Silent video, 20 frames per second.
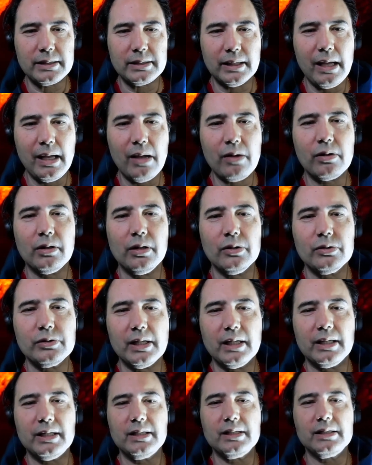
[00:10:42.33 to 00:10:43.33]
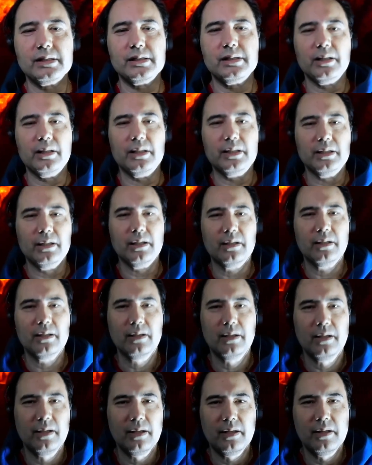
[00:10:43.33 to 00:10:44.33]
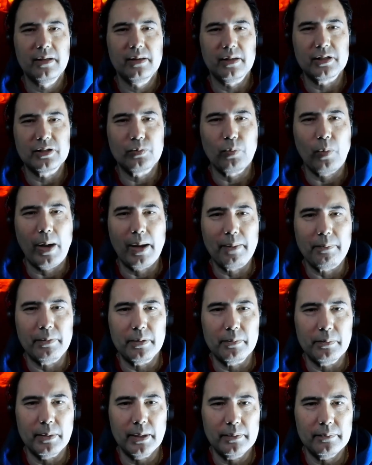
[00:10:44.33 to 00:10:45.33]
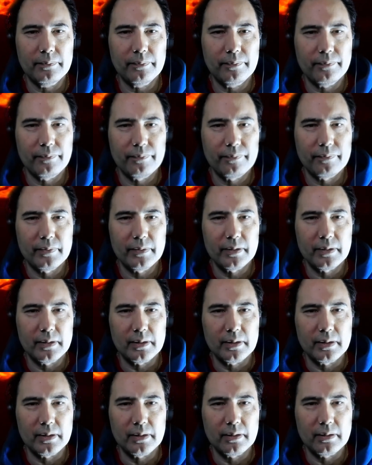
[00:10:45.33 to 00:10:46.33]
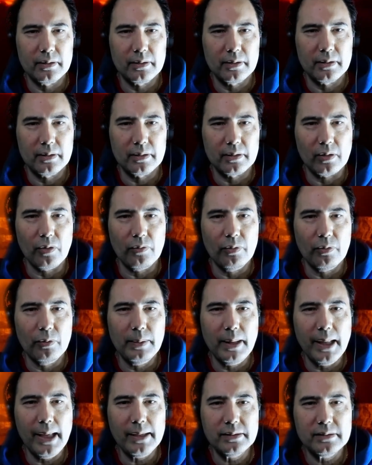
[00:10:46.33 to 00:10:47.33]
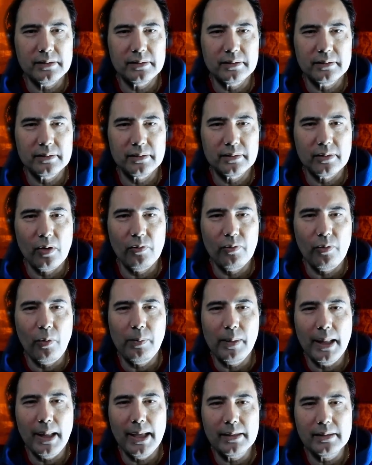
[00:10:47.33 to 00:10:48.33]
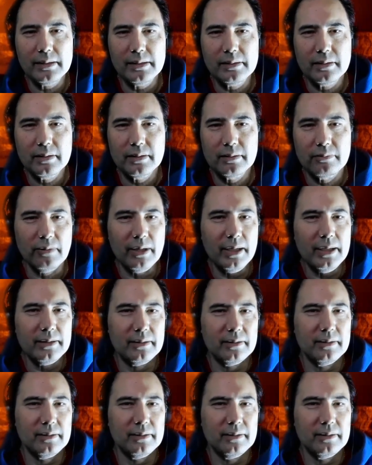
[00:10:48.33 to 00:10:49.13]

Look how close that is to the swiper. But go full blast. Go full blast, right?